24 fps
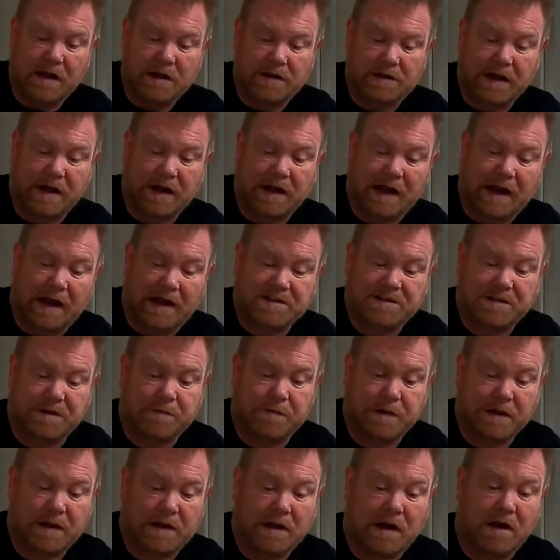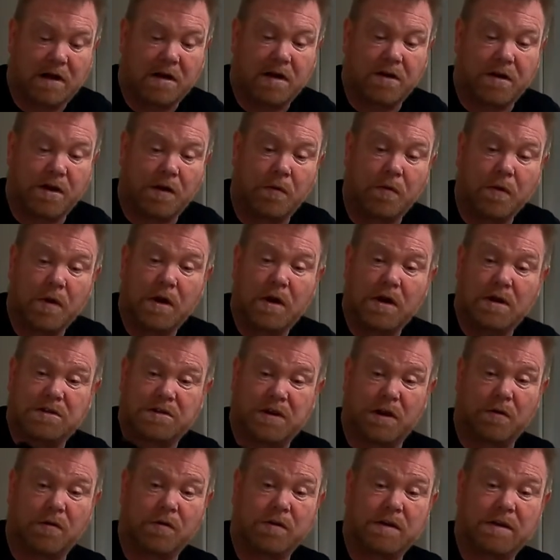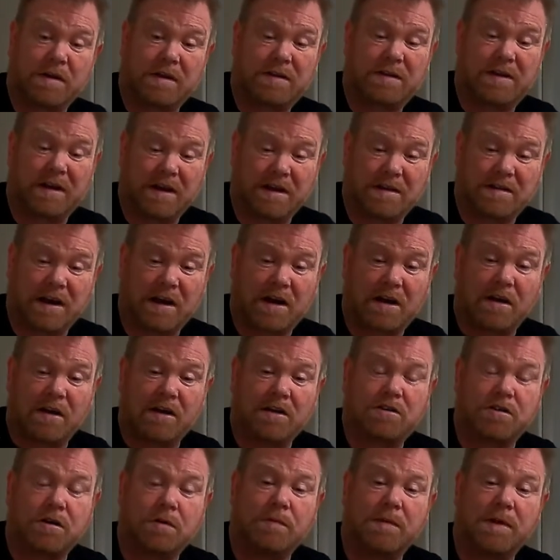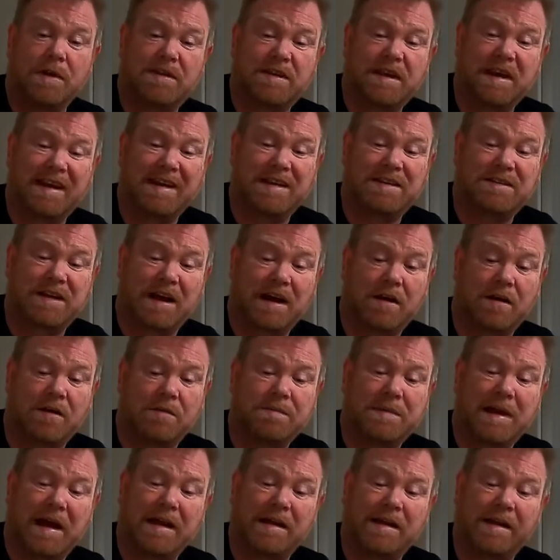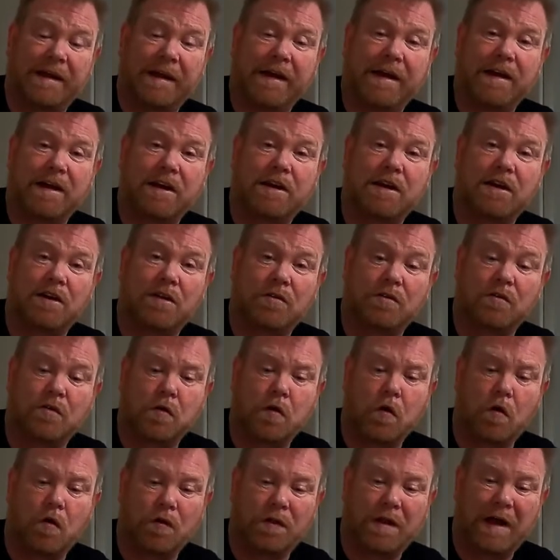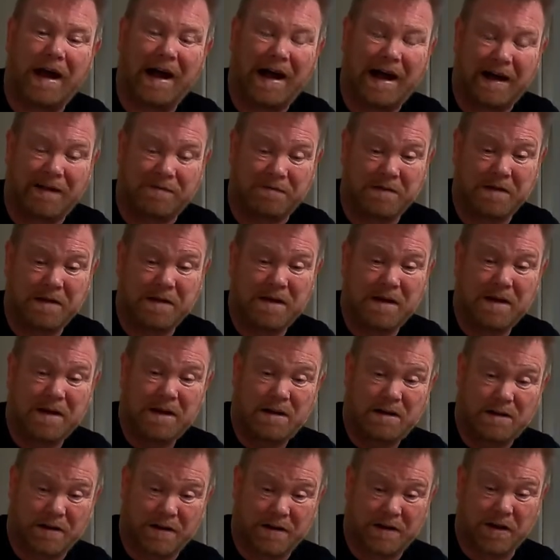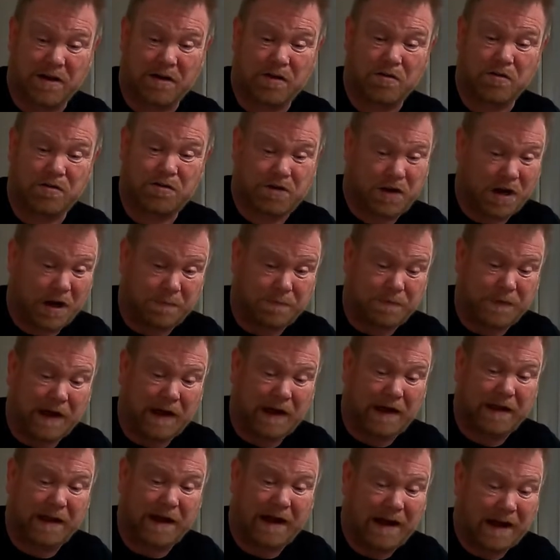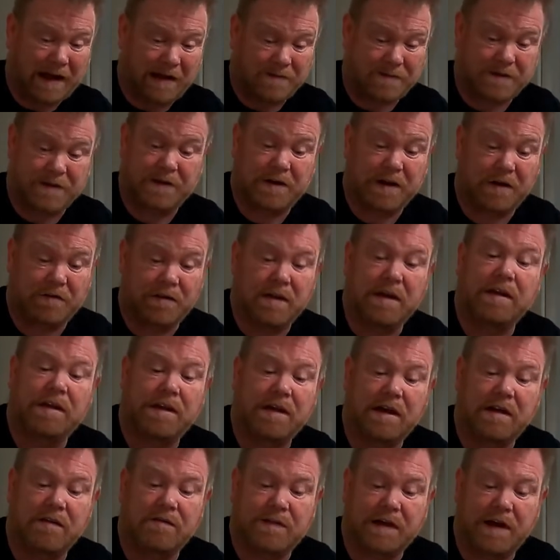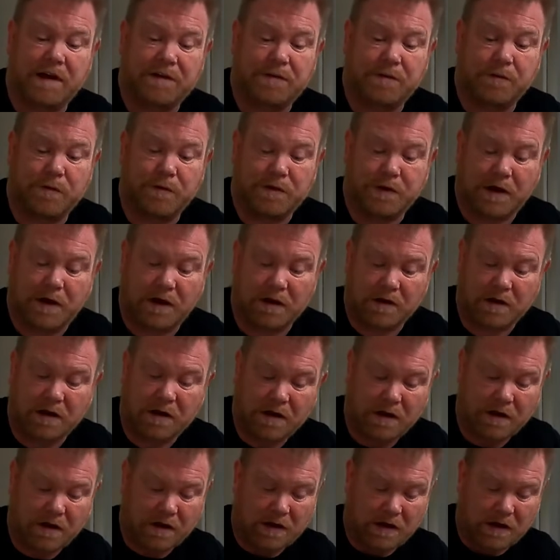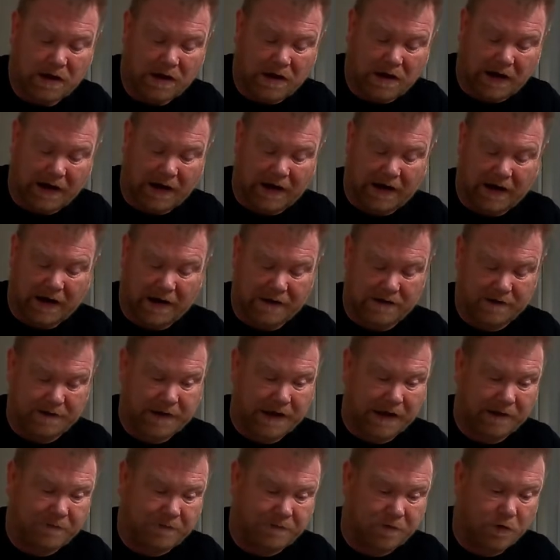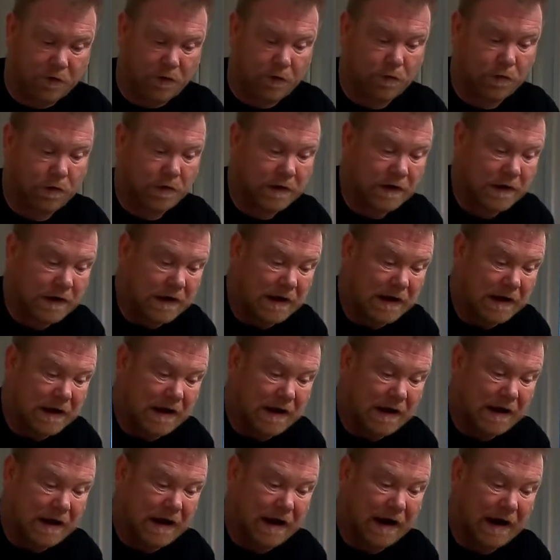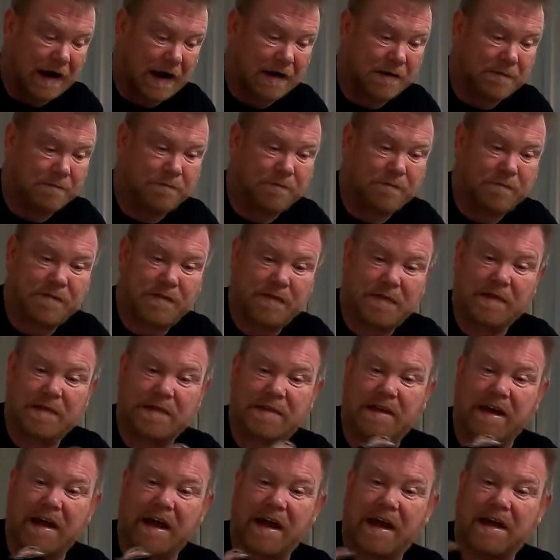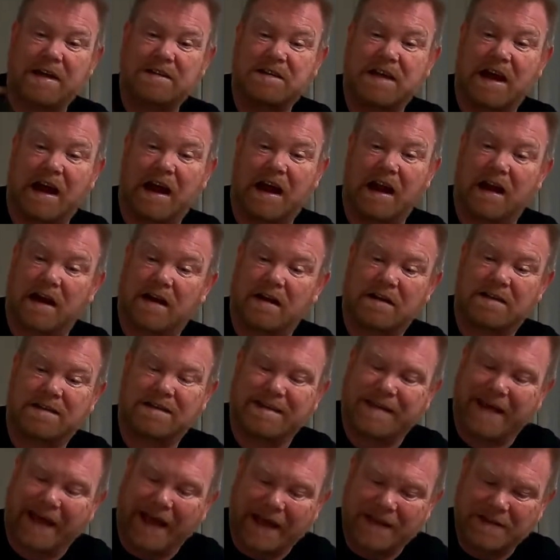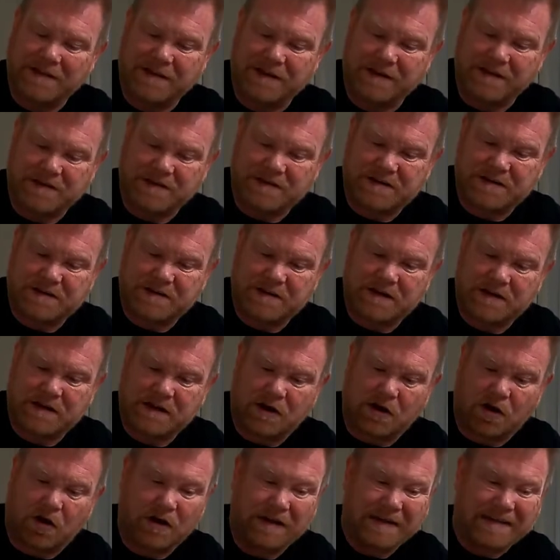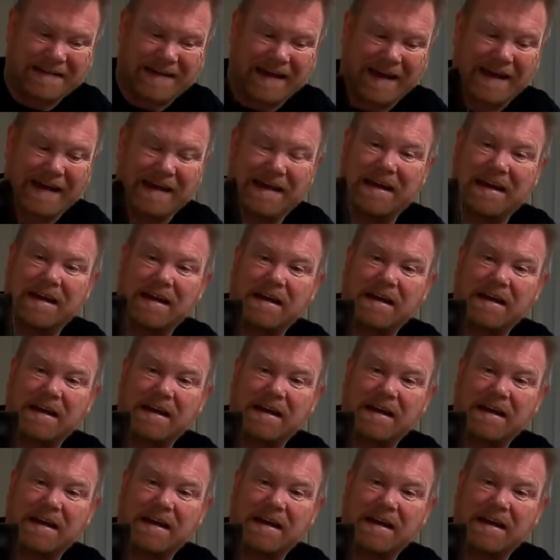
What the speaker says: They last a bit longer though. So these are like some of the things that I'm telling you can cut in half. Like you could chop that in half. You don't need to give that to a dog, that full one. These are tendons, I think.